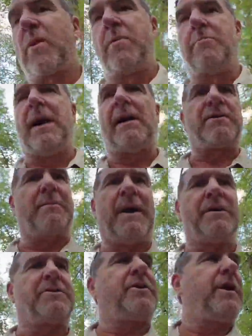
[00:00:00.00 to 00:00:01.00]
Miles and
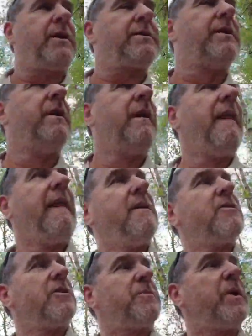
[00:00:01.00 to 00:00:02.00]
miles of trails,
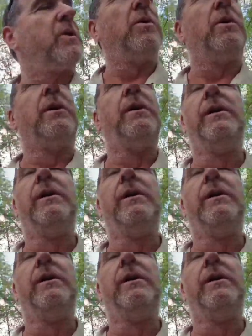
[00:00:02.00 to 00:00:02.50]
so it's pretty cool.